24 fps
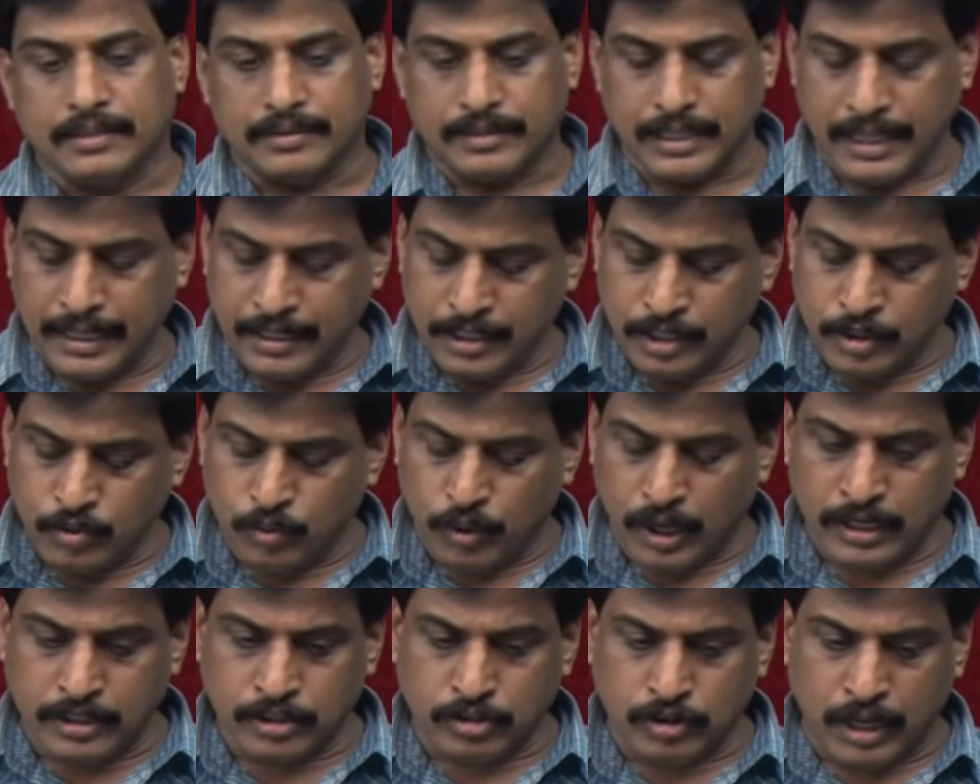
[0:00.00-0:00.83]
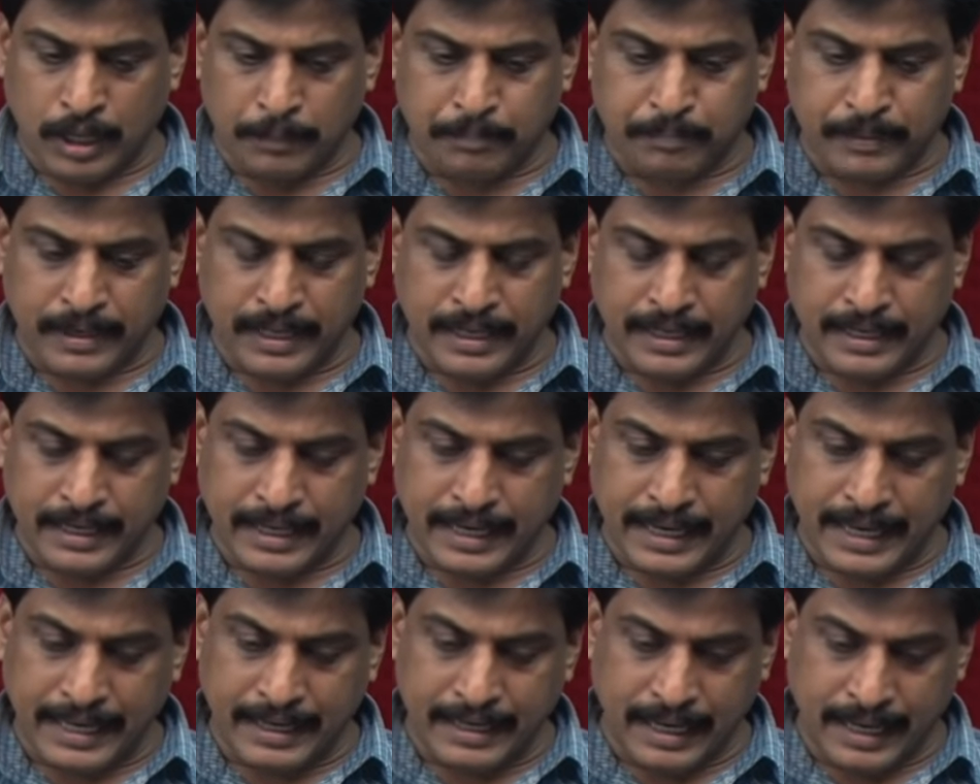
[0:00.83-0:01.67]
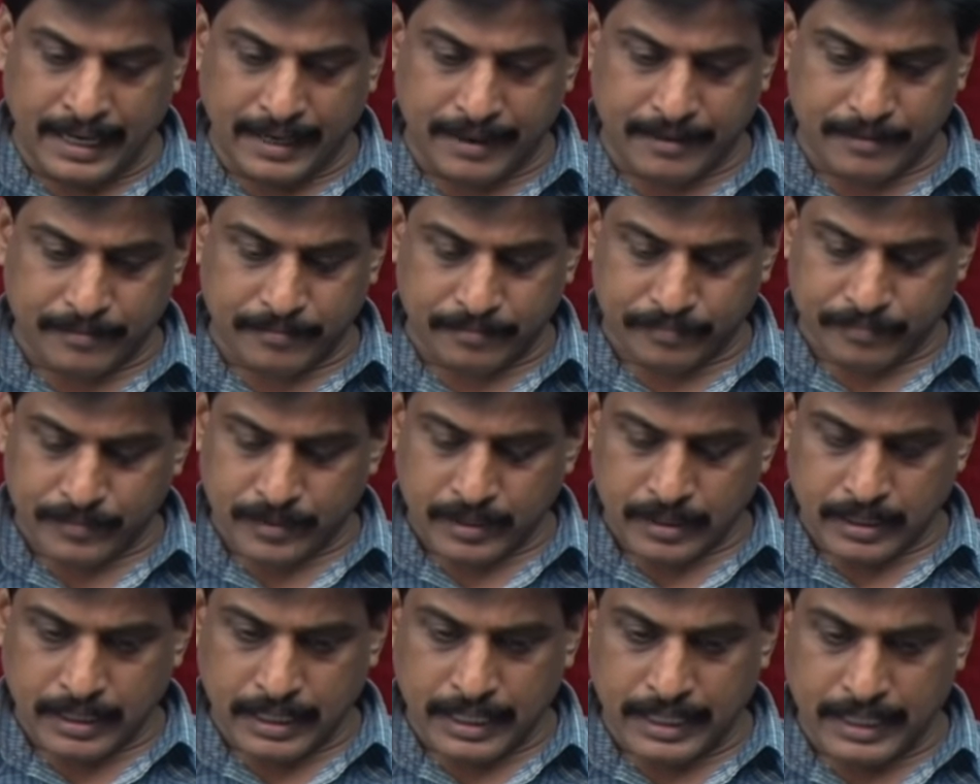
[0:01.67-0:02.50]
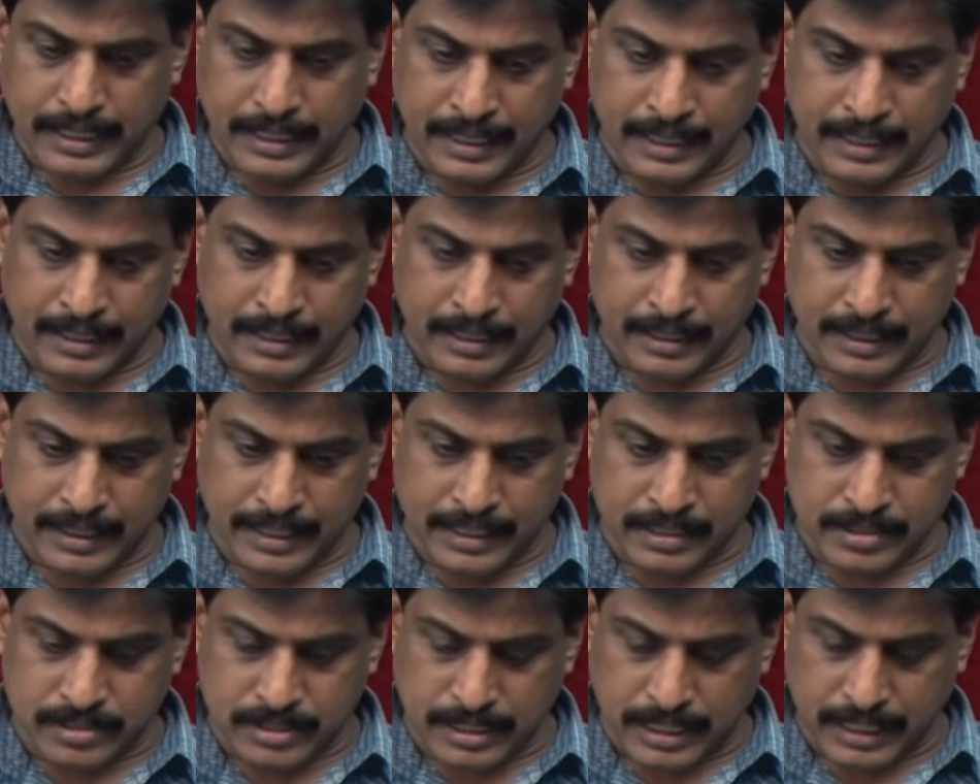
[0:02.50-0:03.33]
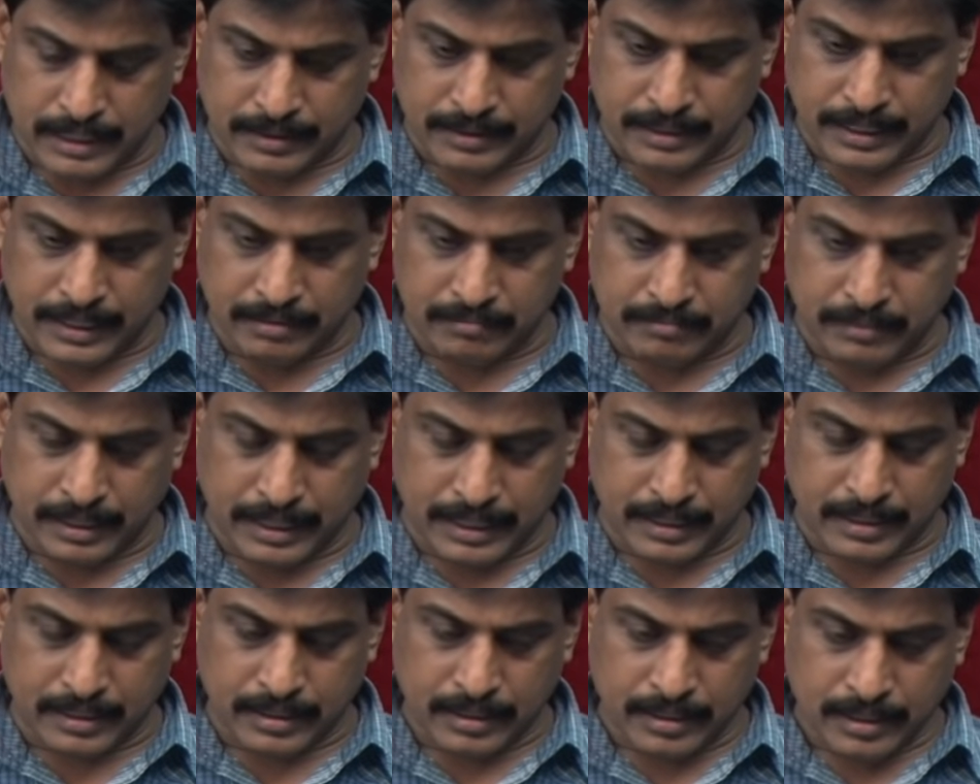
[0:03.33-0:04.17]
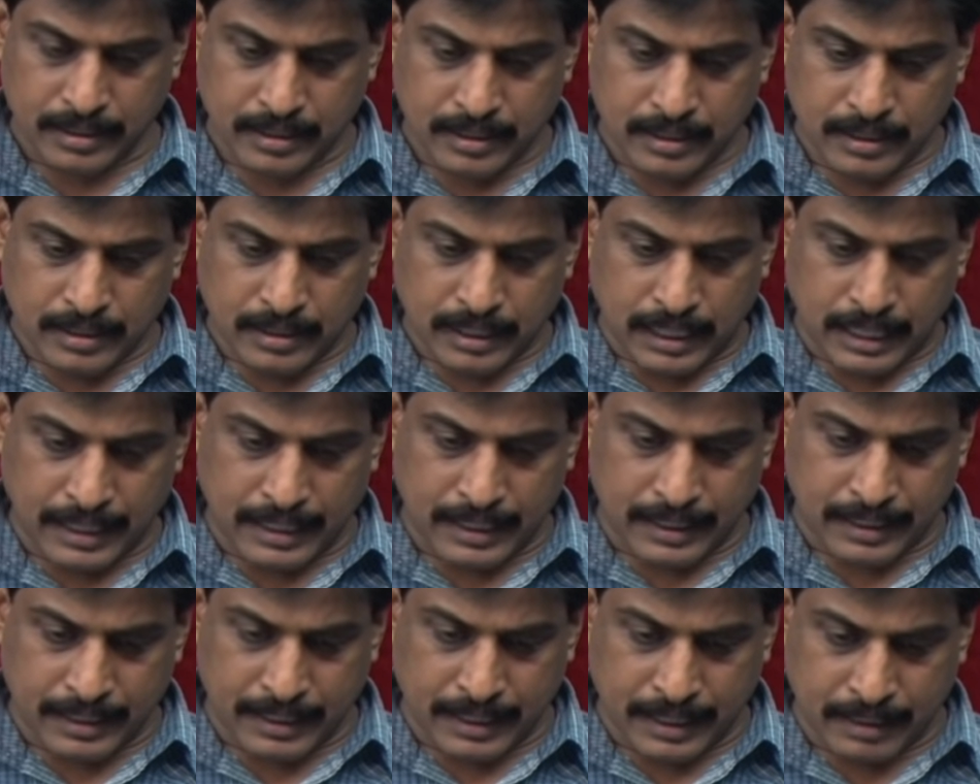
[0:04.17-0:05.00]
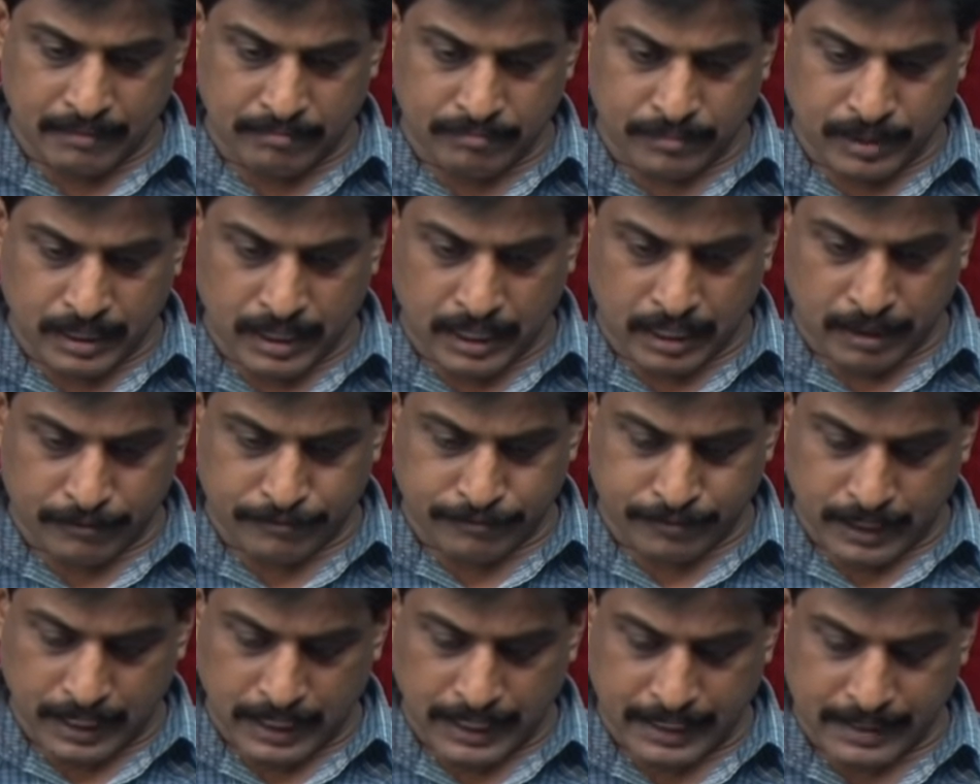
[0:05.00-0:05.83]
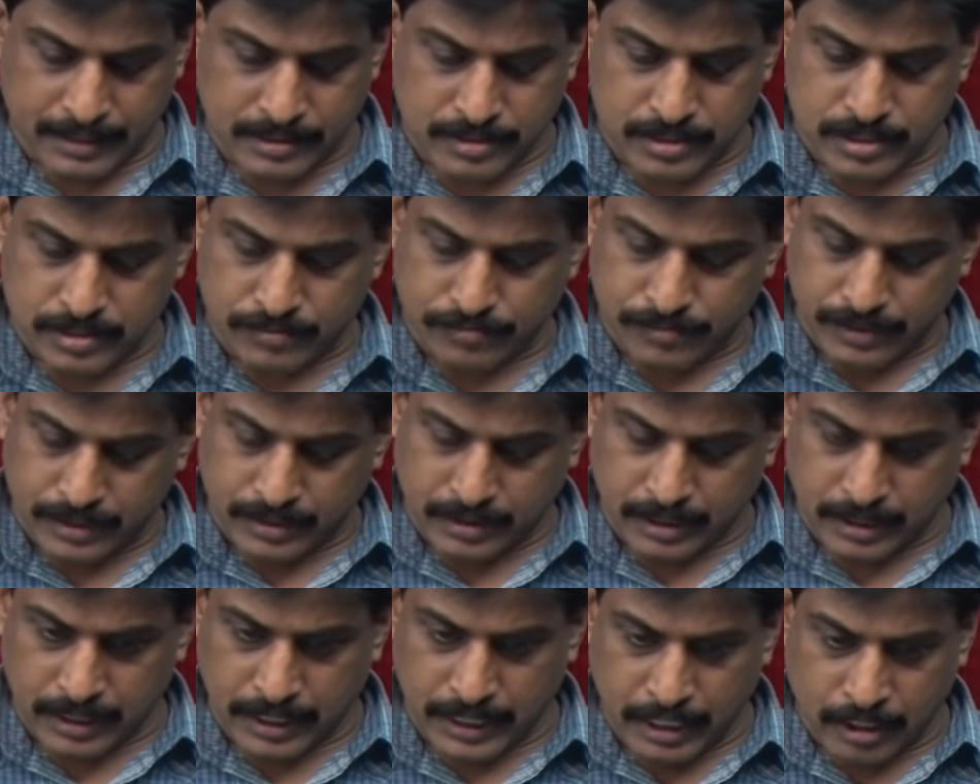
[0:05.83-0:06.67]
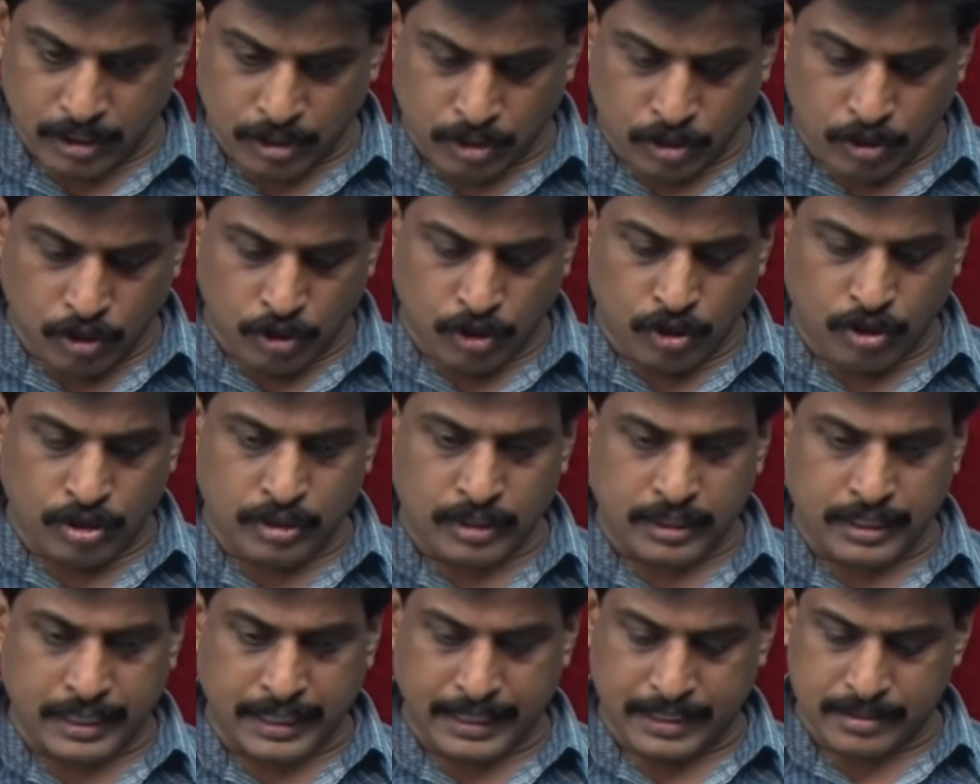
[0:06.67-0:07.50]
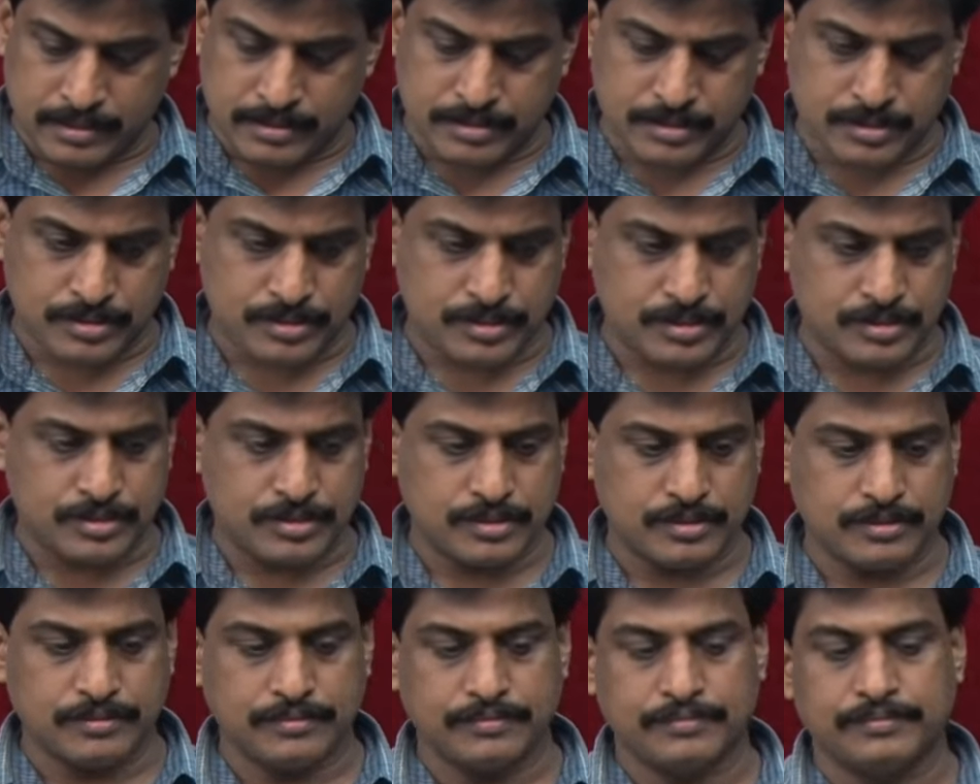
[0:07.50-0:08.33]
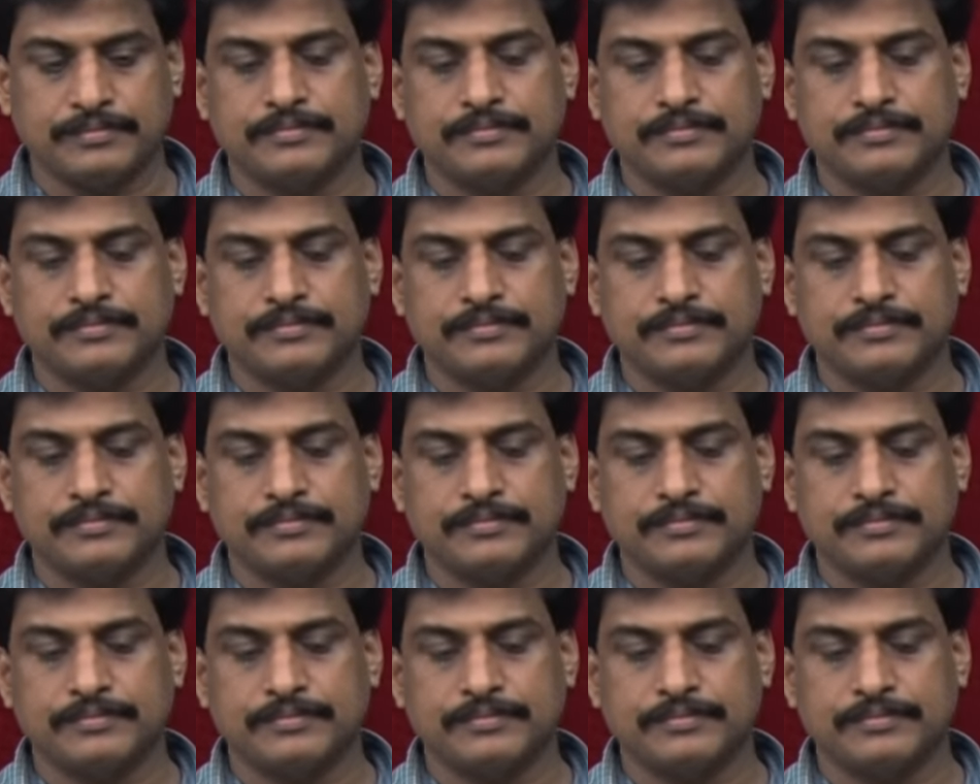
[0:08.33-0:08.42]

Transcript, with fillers: Then you want to apply NI. NI is nothing but and number of lines with ignore case.